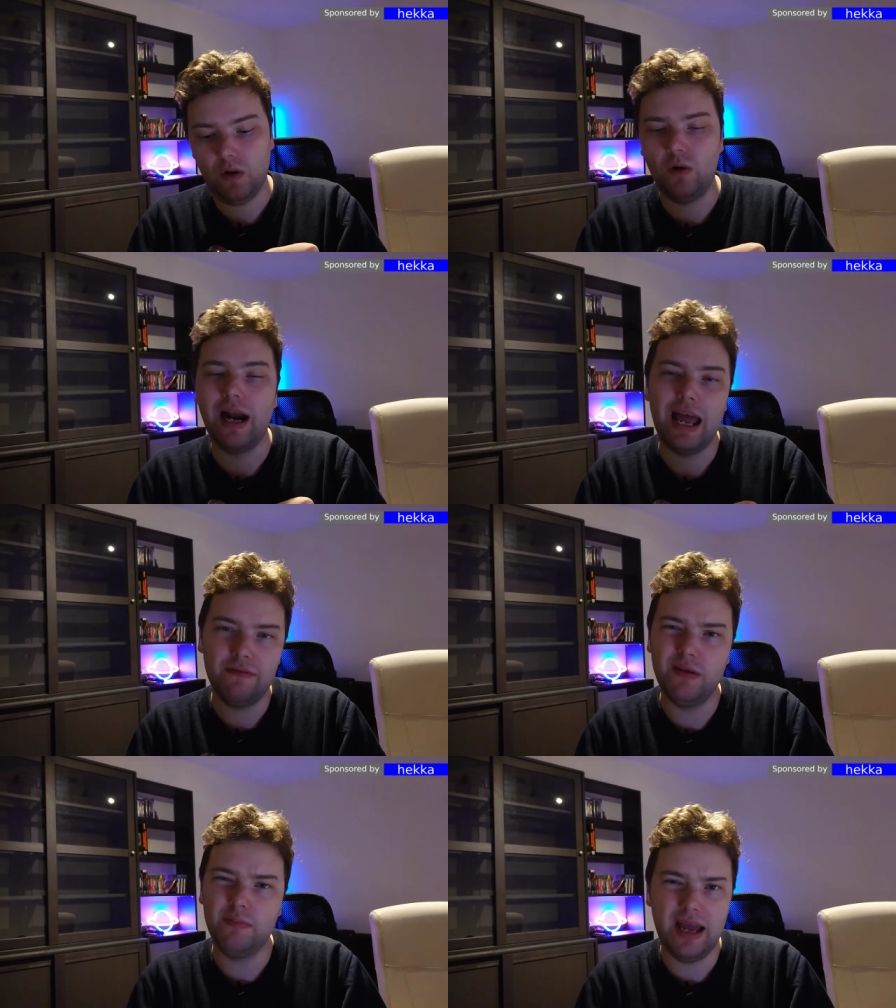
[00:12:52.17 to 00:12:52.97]
or I
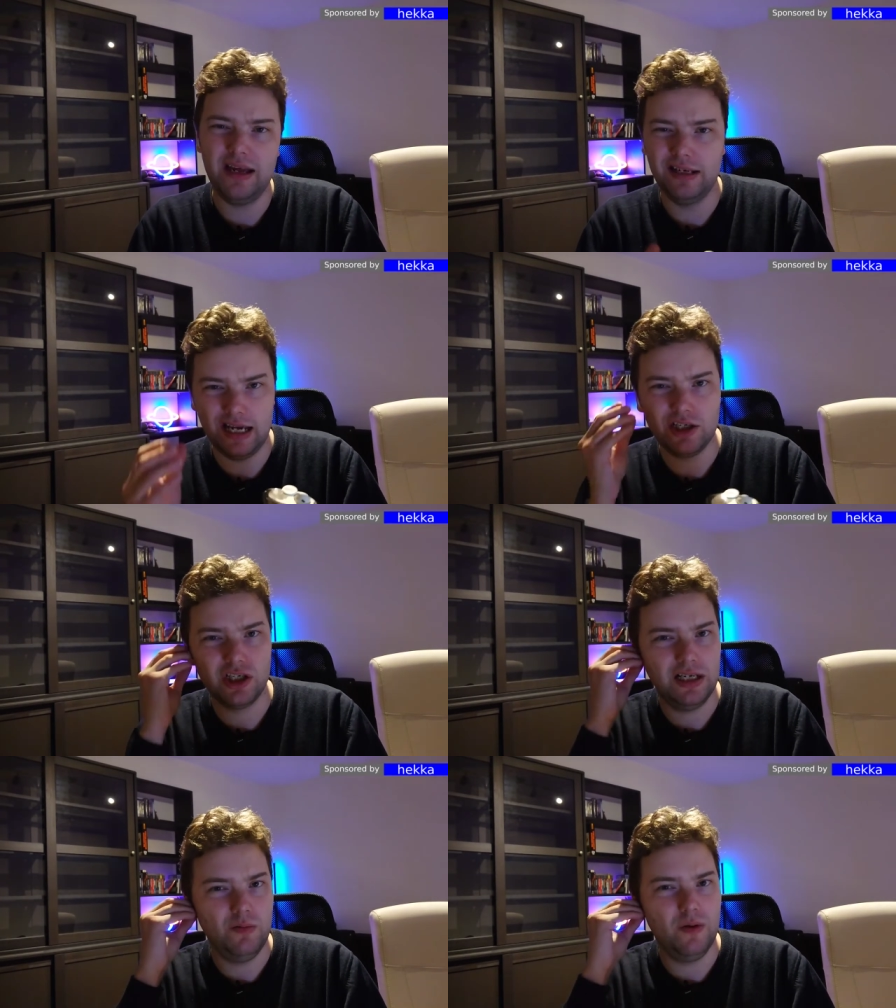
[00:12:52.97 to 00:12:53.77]
have them paired
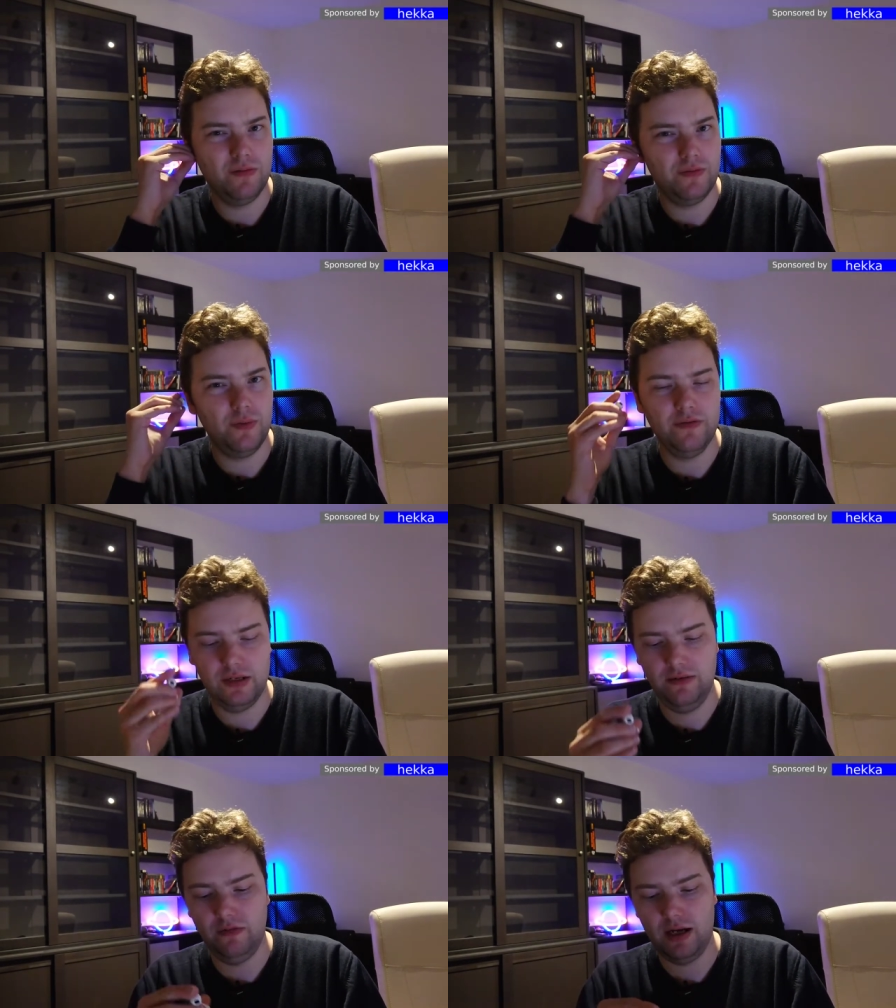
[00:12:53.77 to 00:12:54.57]
actually with, with
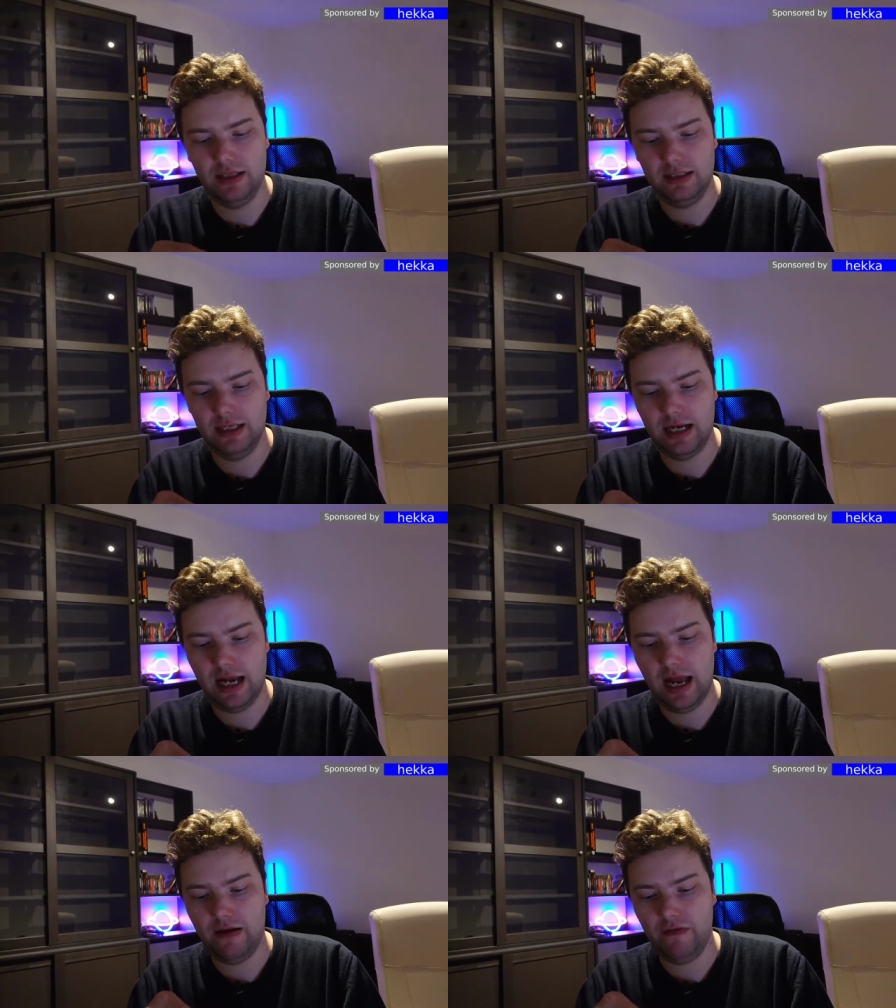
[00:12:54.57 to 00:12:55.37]
a device that I
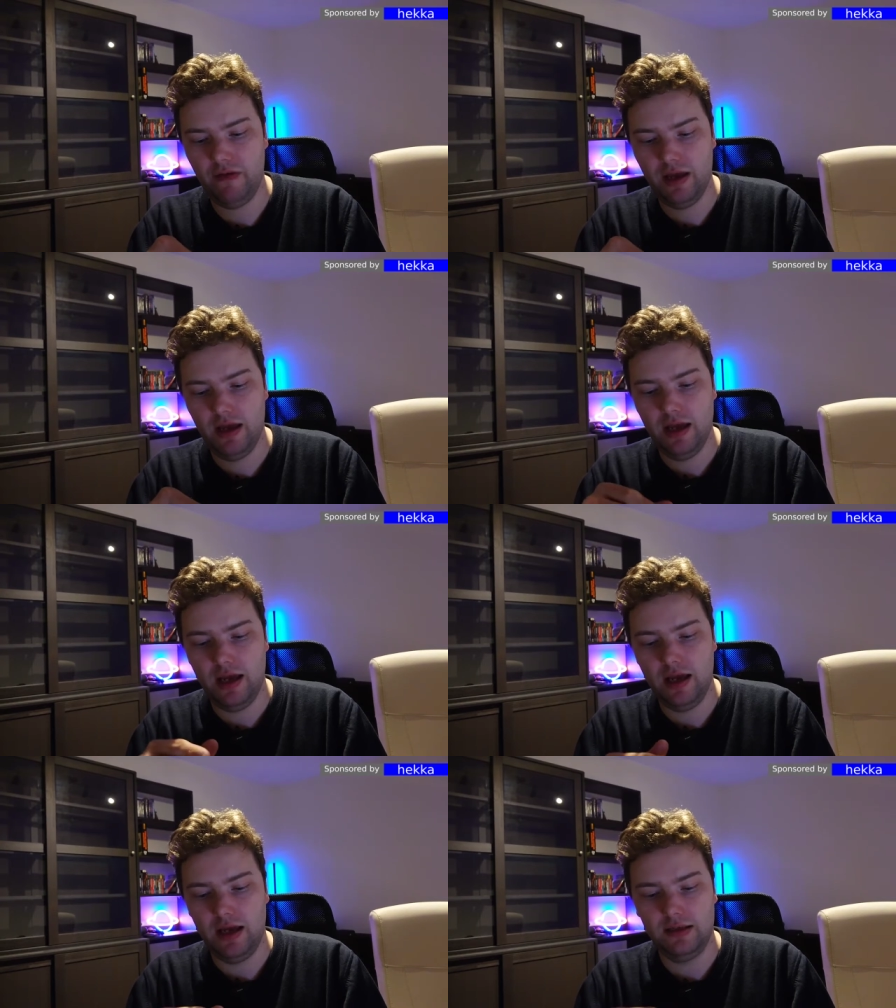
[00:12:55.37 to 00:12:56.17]
have
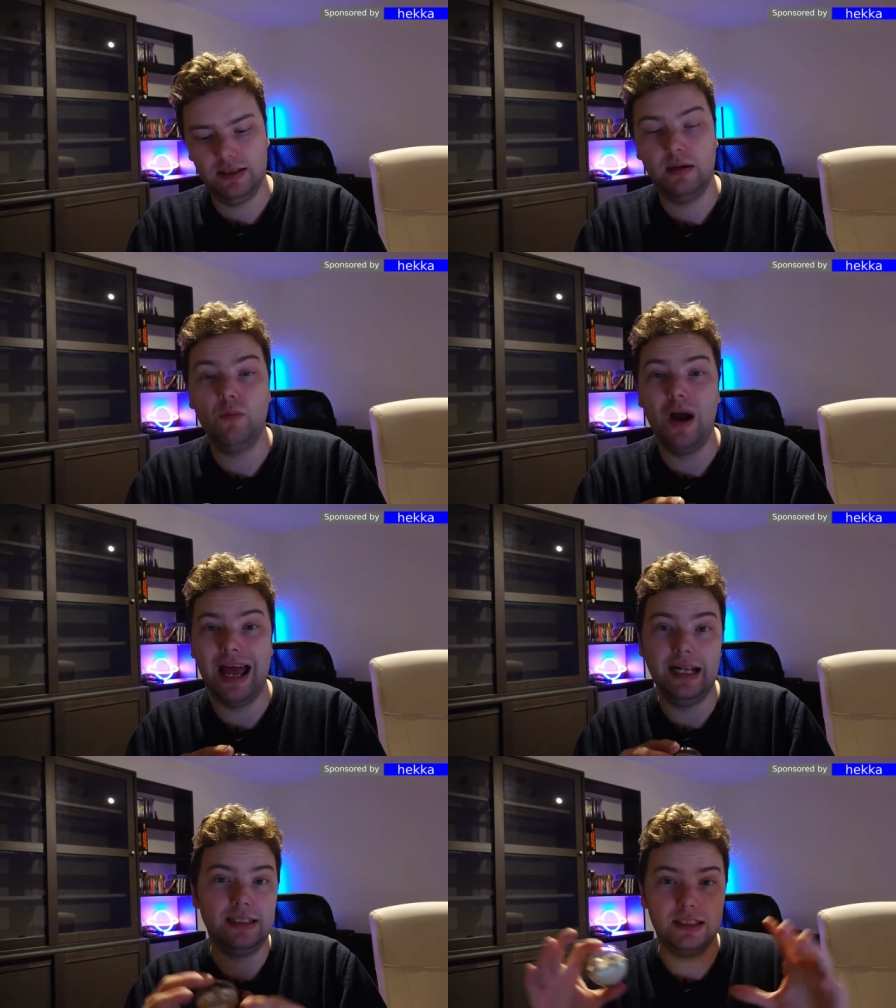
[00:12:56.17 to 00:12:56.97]
Uh, somewhere
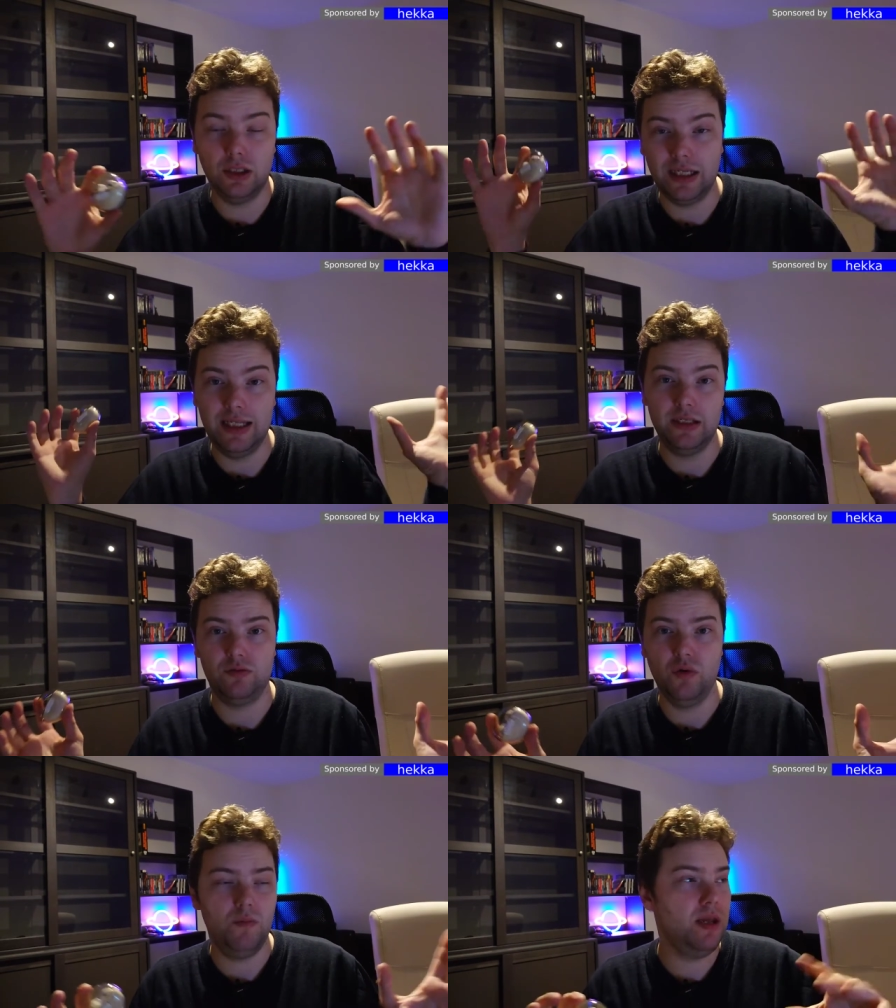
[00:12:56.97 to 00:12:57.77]
else, not in
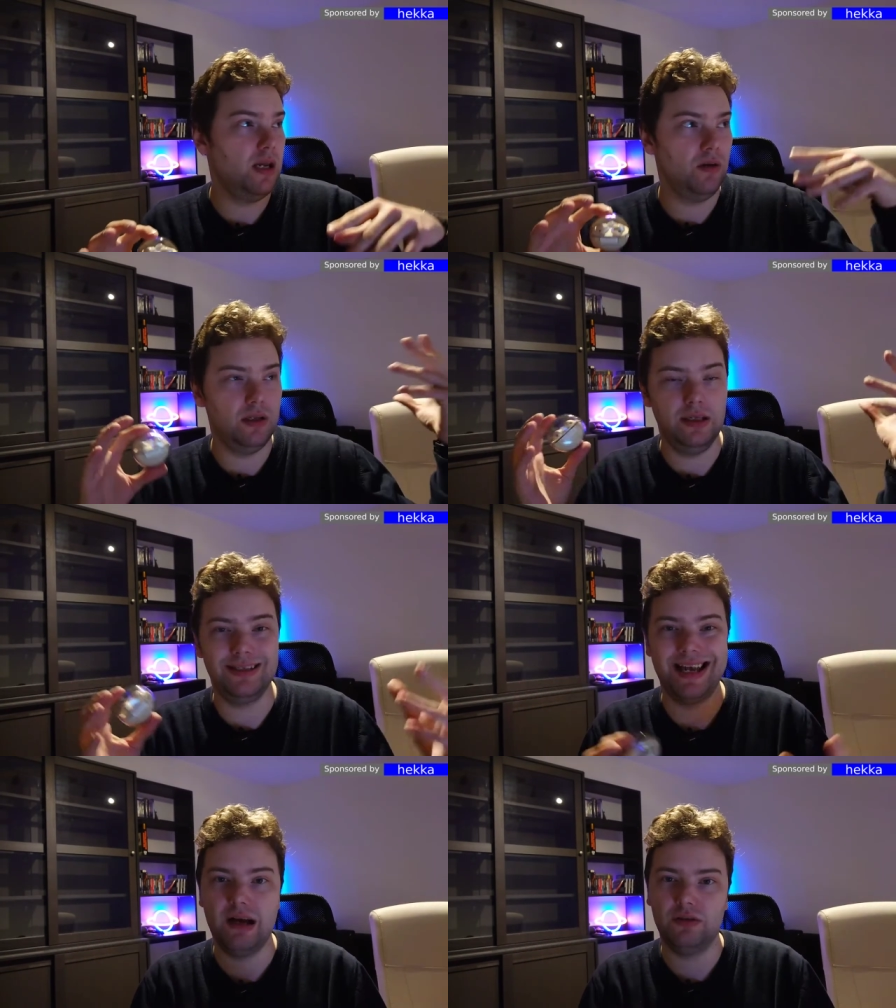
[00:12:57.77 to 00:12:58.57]
this room here, not in
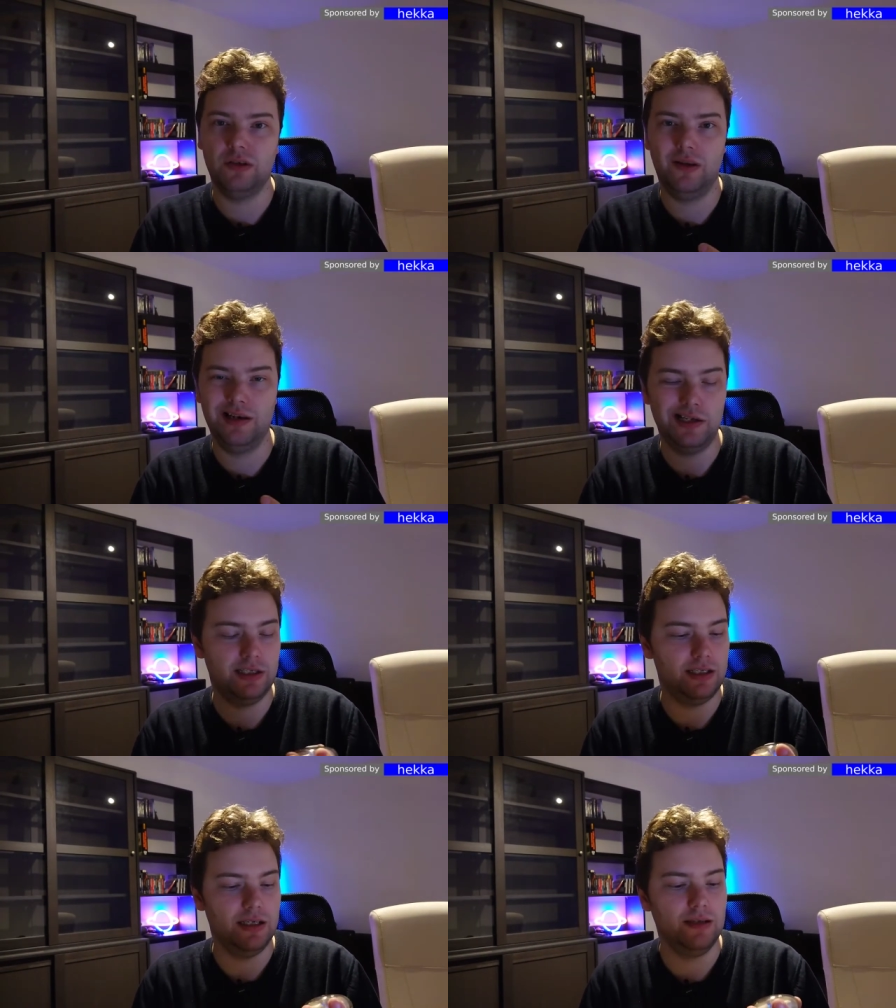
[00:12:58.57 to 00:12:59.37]
this house, not in
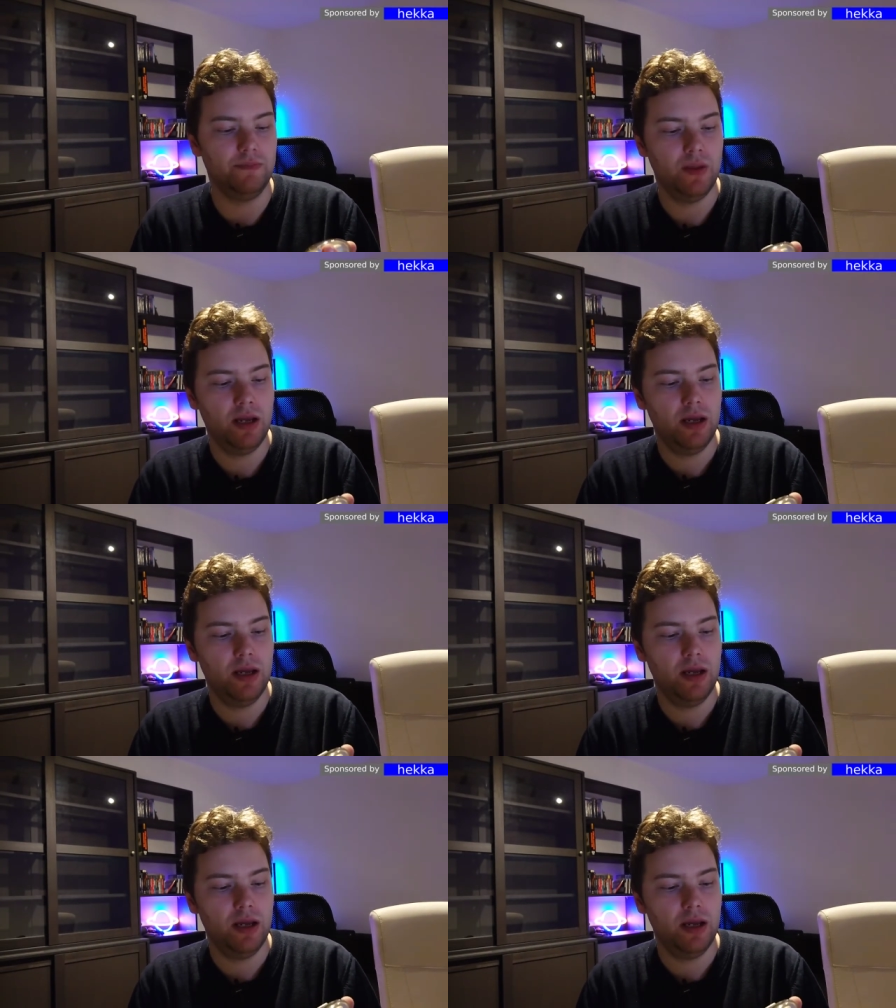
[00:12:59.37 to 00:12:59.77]
this uh,